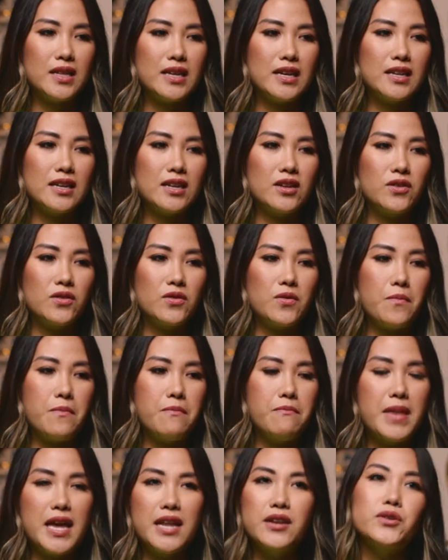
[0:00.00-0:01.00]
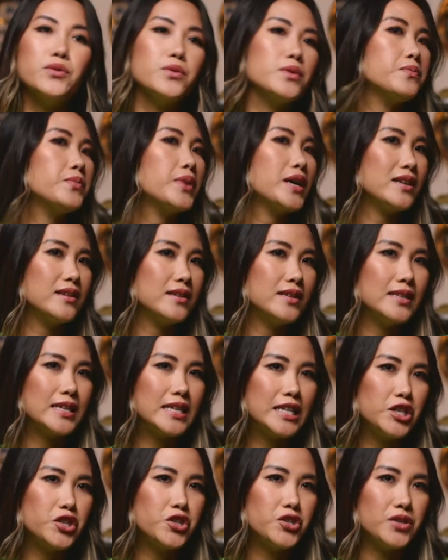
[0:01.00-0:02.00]
that, you know, men do it better in the
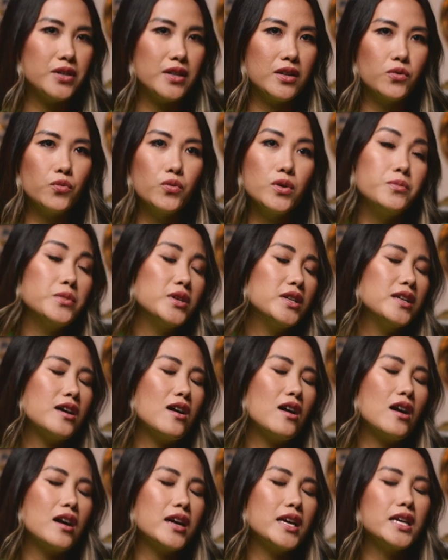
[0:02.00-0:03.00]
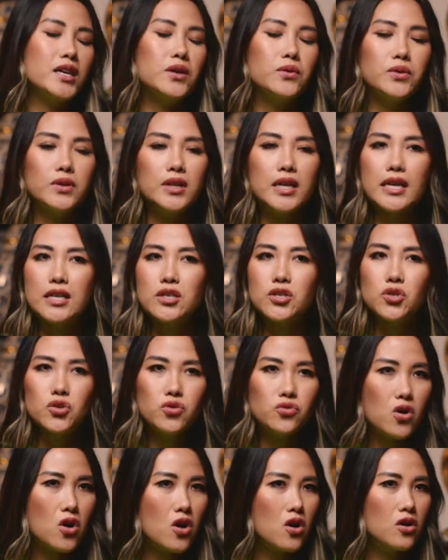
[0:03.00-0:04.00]
kitchen, and women are equally as
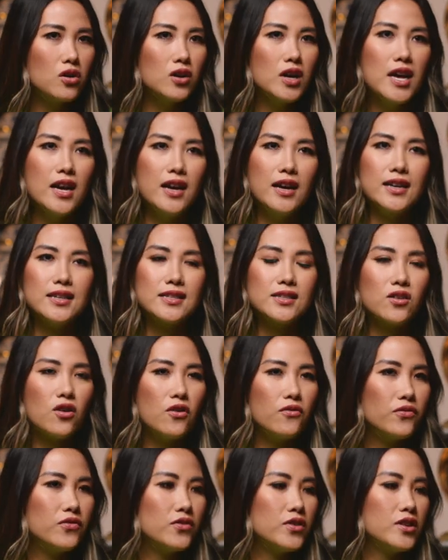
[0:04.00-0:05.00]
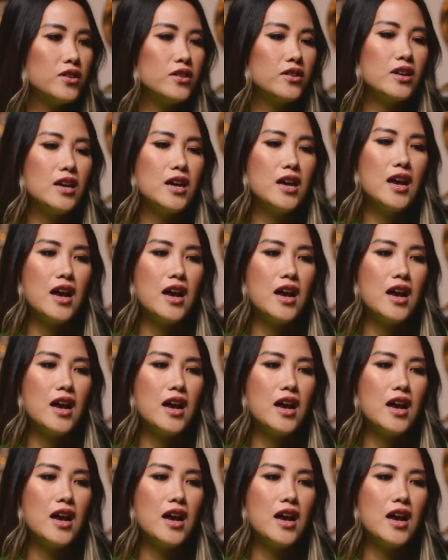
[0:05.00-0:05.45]
strong, as confident,